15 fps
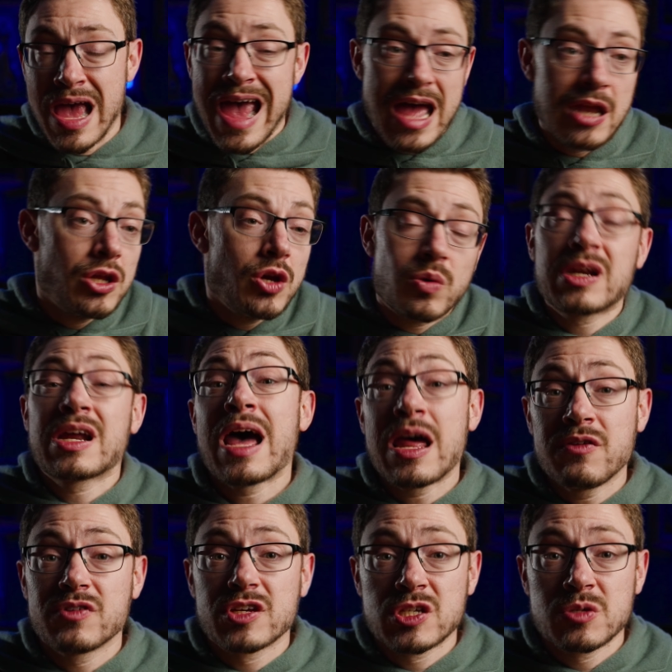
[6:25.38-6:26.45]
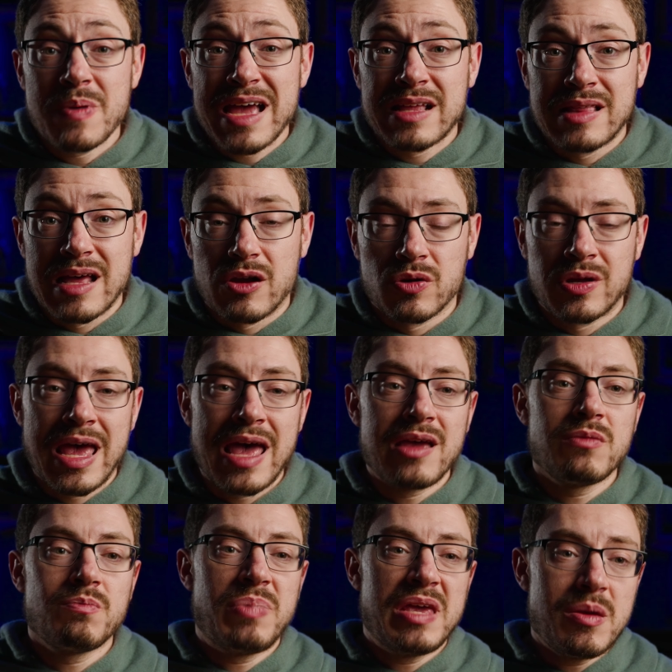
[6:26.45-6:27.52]
And you would kind of expect that,
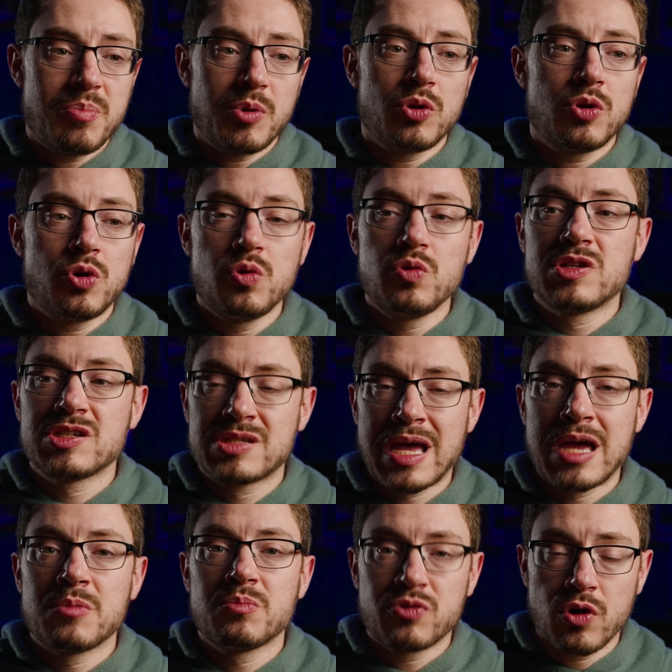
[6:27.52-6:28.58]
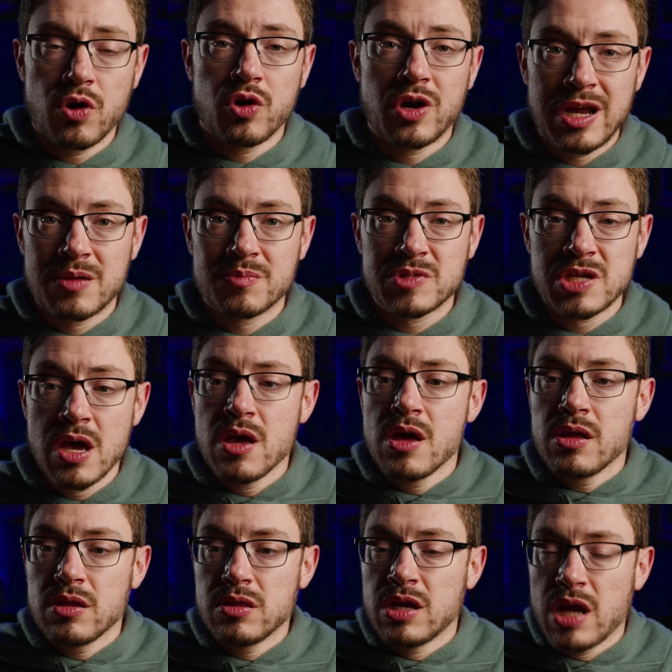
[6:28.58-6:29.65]
okay? People who design programs,
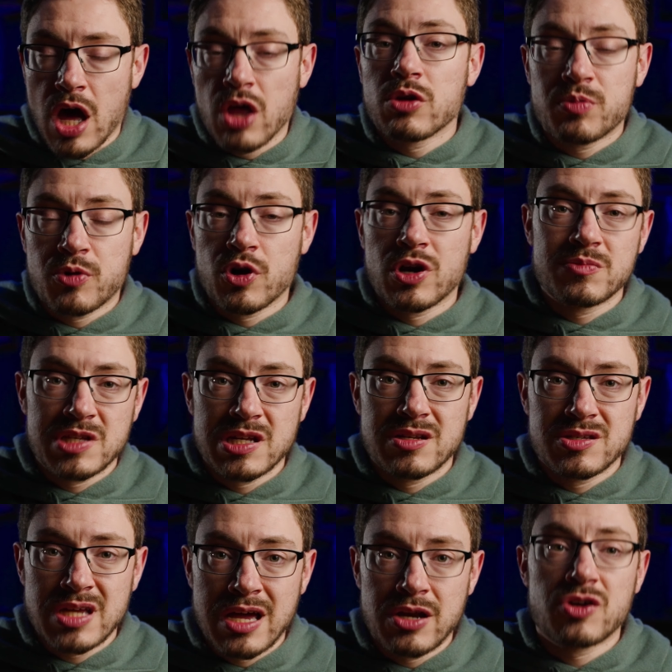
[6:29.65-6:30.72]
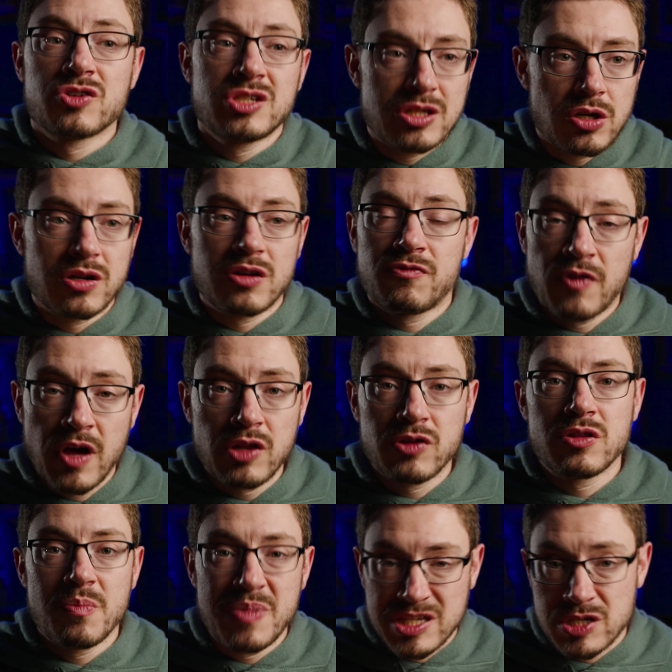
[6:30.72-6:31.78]
the other programs they design are still going to follow
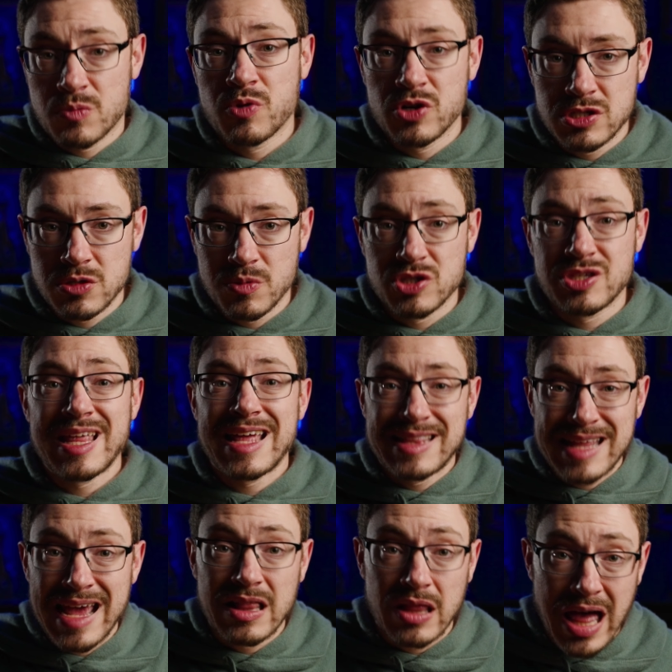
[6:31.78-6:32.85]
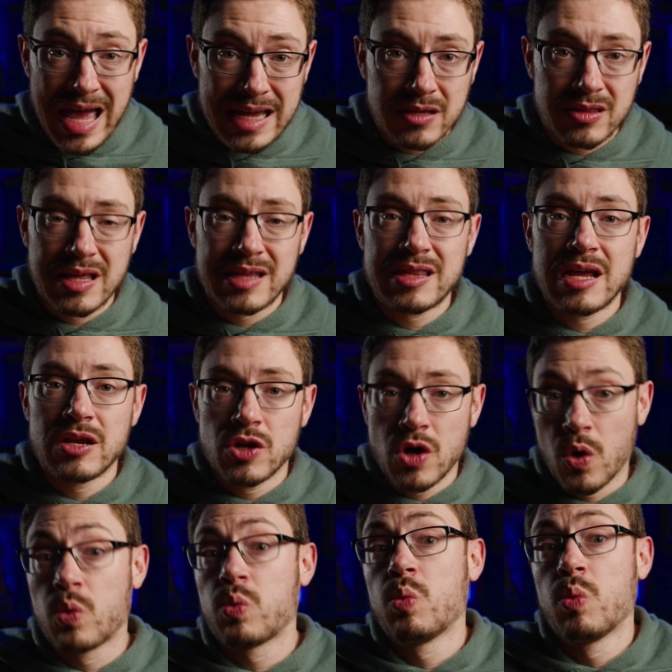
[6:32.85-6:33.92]
the basic principles that they like, that they
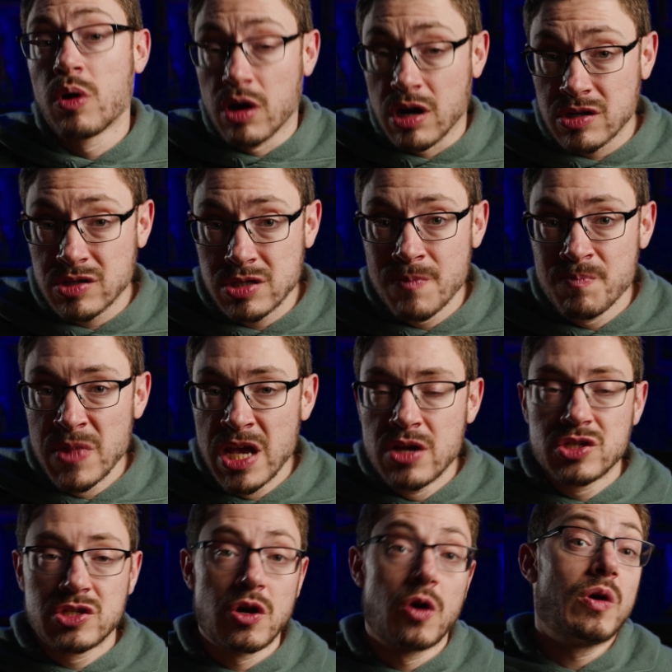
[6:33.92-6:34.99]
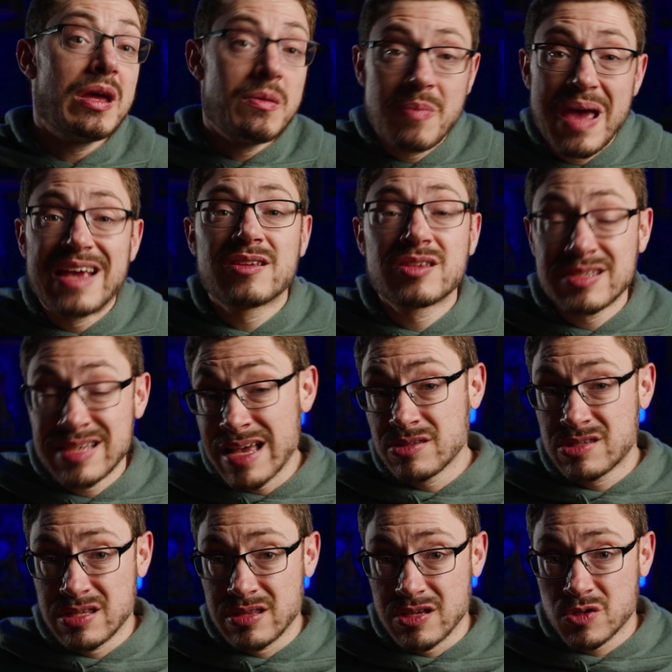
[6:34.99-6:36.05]
know works. So it makes
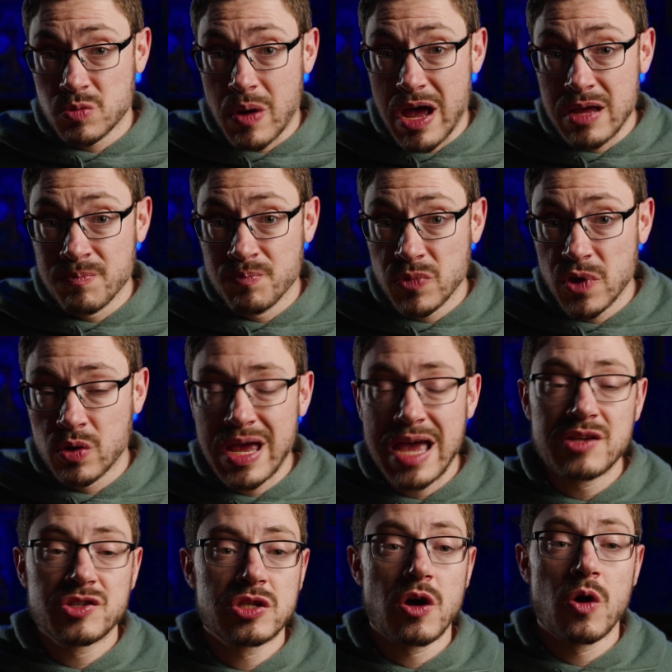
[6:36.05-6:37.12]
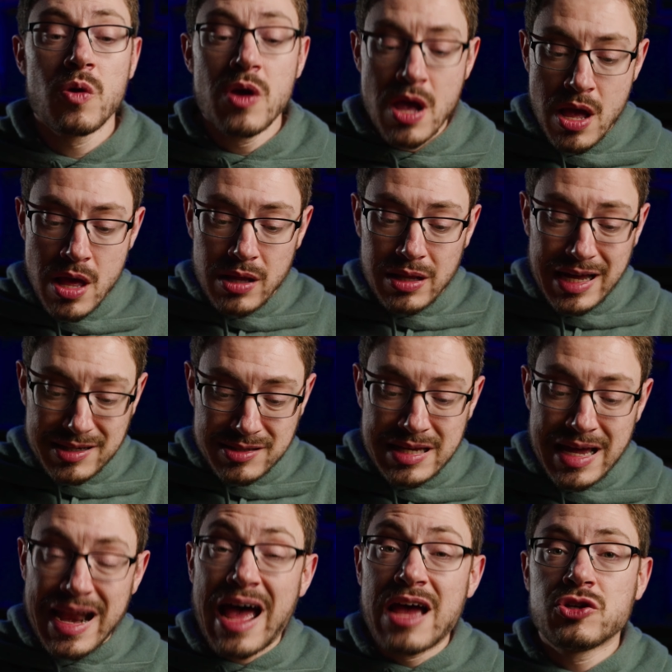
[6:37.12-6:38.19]
sense in this way. Okay, so like I
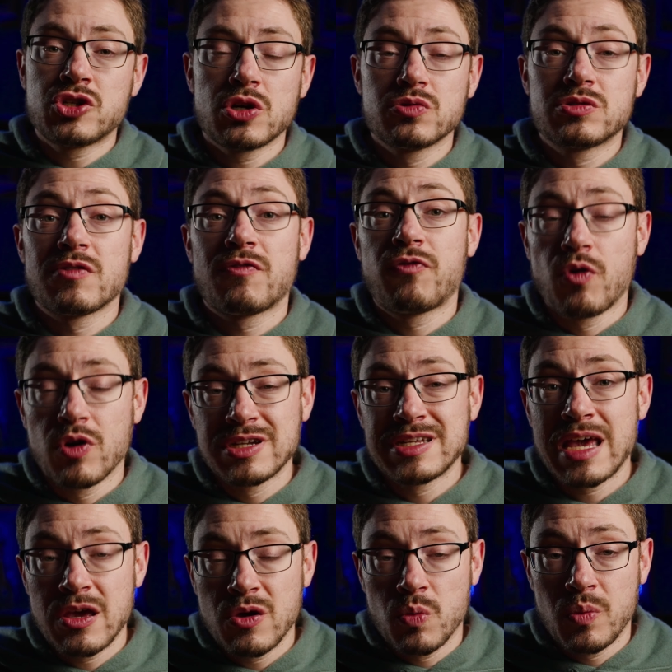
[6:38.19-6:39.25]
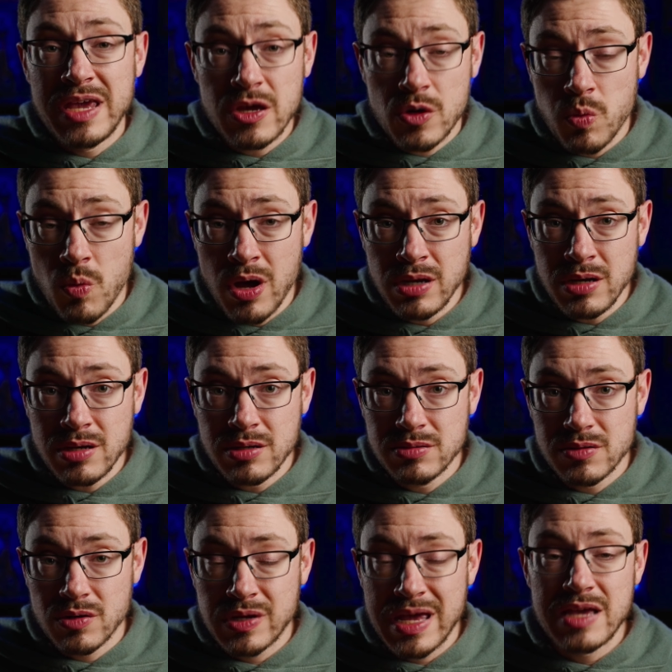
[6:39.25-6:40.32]
said, I chose the 4-day-a-week one.
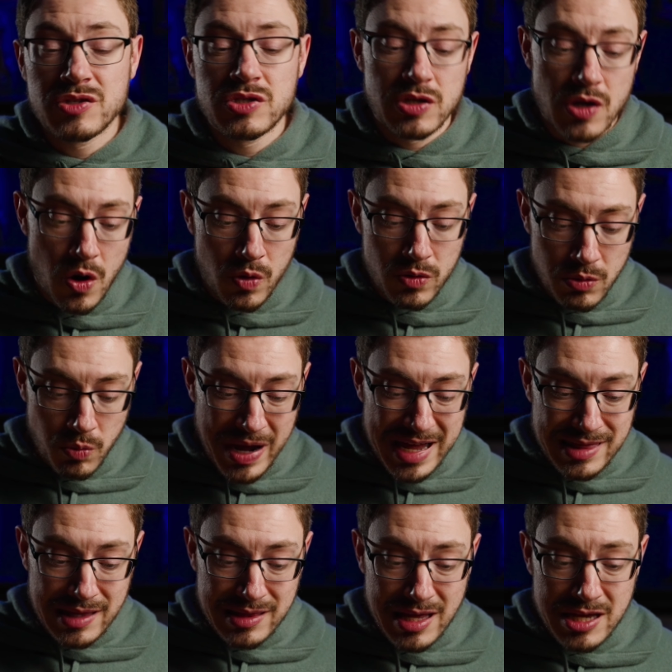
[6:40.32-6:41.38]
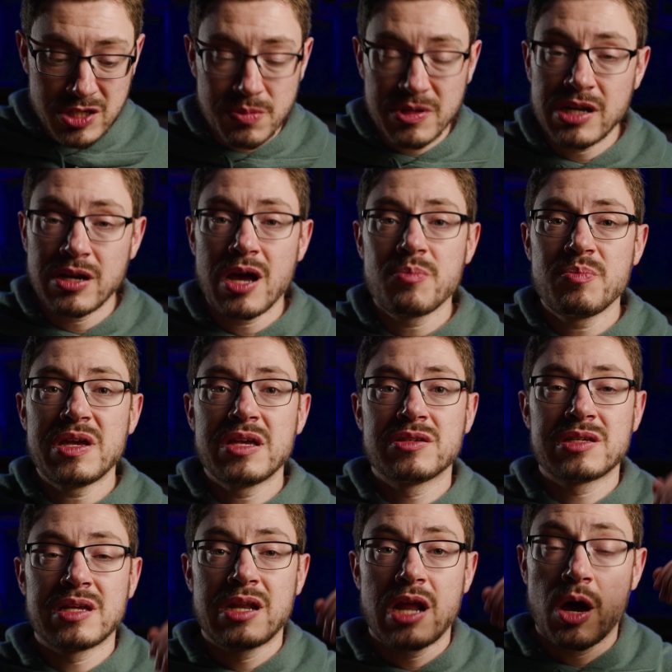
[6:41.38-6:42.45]
Okay, so the way that they split up
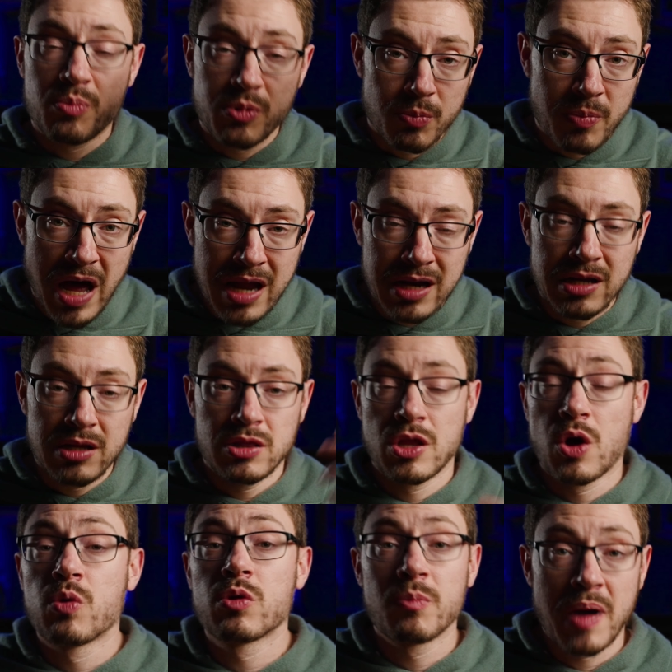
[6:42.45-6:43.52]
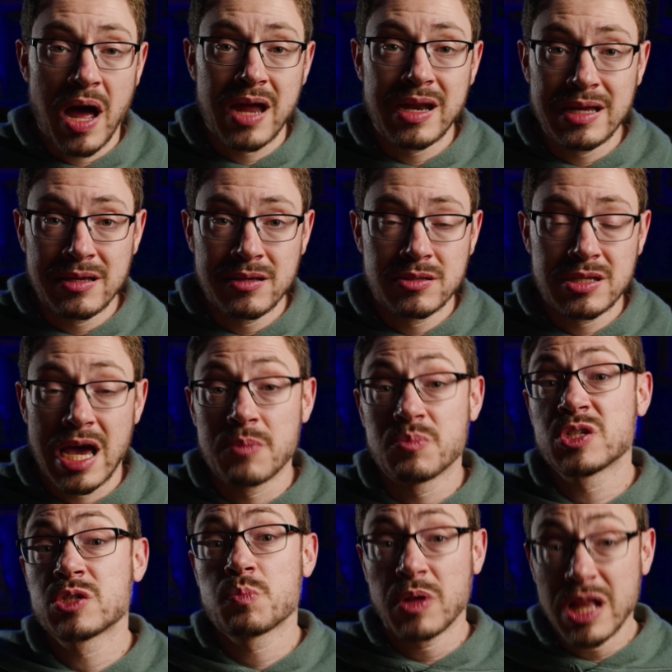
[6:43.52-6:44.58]
is an upper body, lower body type
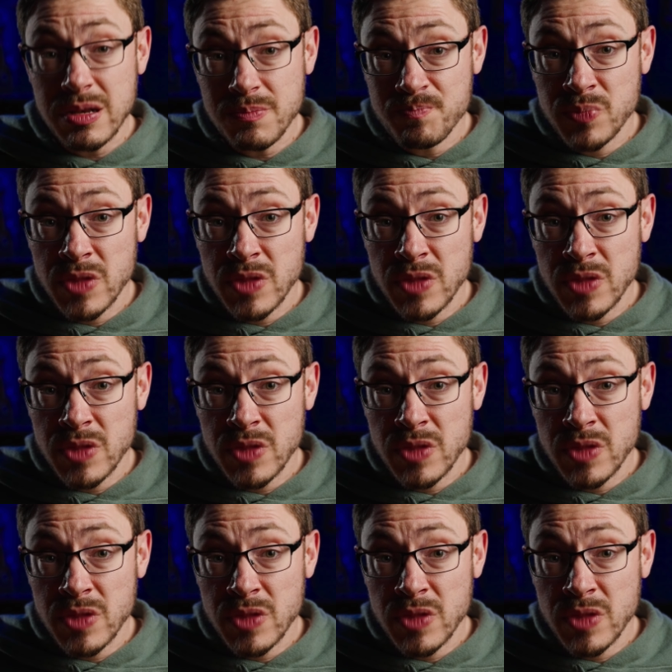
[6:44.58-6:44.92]
split.